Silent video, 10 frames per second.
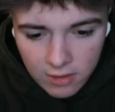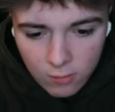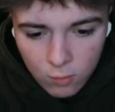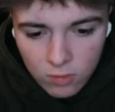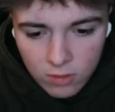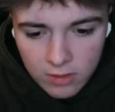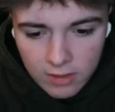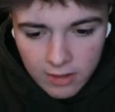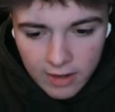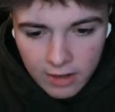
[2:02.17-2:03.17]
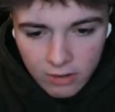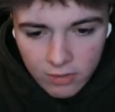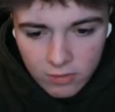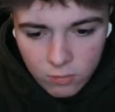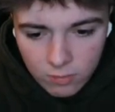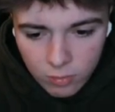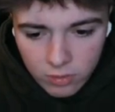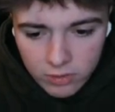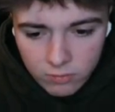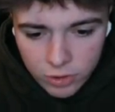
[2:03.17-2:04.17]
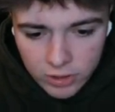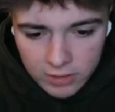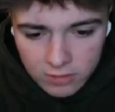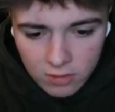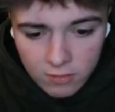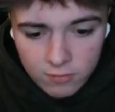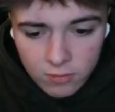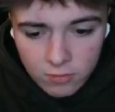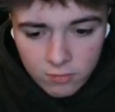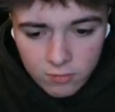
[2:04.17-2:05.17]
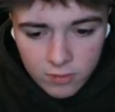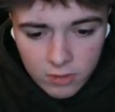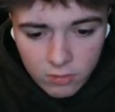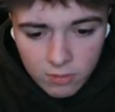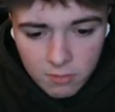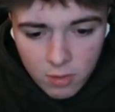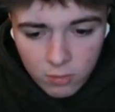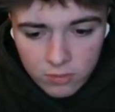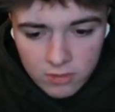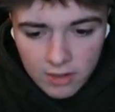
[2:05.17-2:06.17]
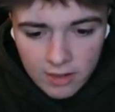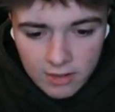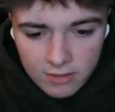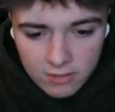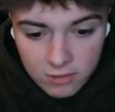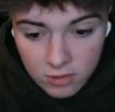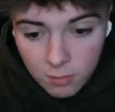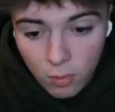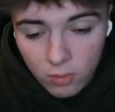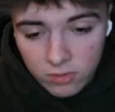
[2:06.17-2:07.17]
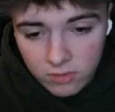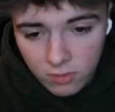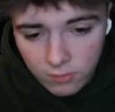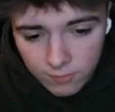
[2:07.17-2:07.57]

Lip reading: and we're looking at areas where price rejects off of the most as a support zone,